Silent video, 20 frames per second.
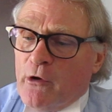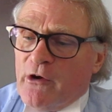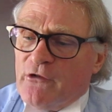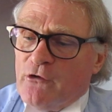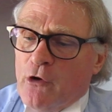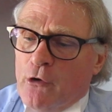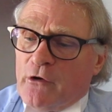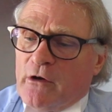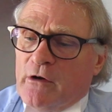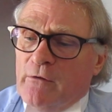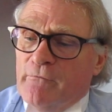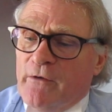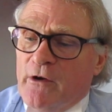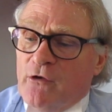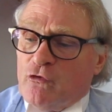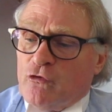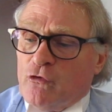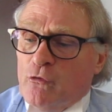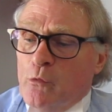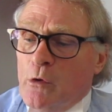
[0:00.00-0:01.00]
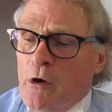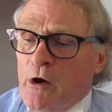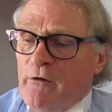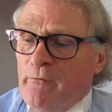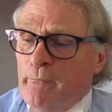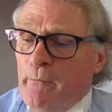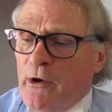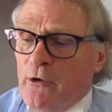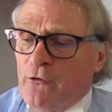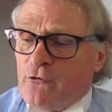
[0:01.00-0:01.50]
is not a conventional work
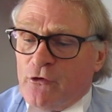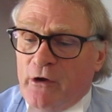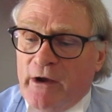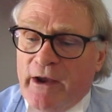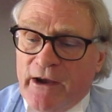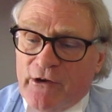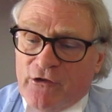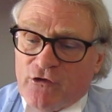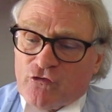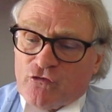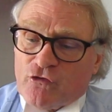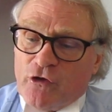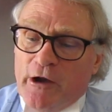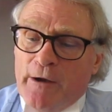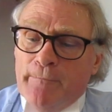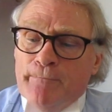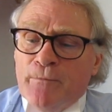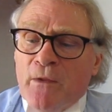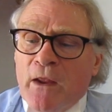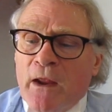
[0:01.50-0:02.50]
of military history.